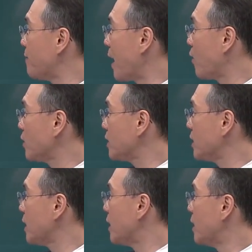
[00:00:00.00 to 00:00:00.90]
before
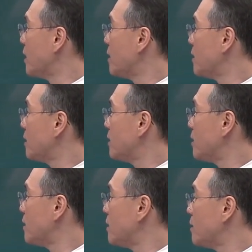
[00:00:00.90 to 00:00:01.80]
that, you
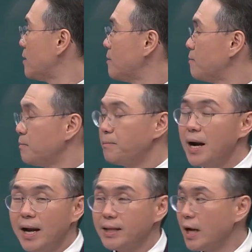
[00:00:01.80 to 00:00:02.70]
apply
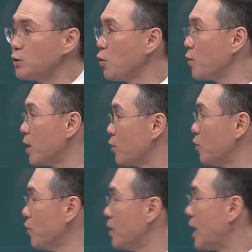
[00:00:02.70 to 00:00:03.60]
radiopaque
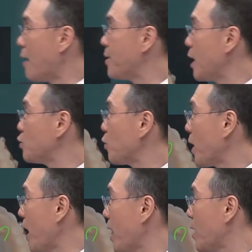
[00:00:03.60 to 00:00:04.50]
markers on palatal
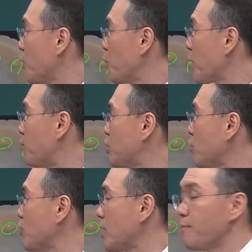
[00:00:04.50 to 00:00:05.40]
and labial
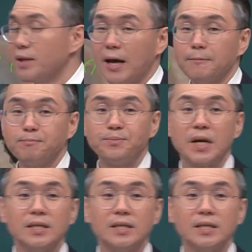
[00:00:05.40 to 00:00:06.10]
side. The